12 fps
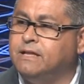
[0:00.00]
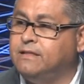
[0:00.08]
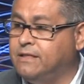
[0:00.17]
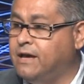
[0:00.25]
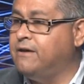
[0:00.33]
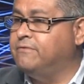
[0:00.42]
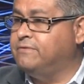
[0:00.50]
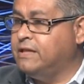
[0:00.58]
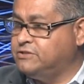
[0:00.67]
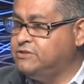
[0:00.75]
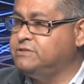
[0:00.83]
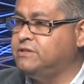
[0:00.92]
Love.
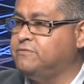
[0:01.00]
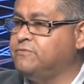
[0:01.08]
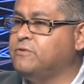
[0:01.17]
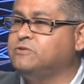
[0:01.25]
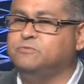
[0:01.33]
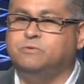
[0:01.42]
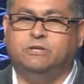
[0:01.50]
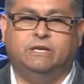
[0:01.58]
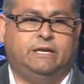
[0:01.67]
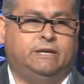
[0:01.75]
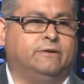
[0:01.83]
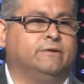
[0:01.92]
That's usually the first one you
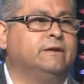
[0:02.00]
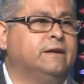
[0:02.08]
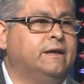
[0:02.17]
hear.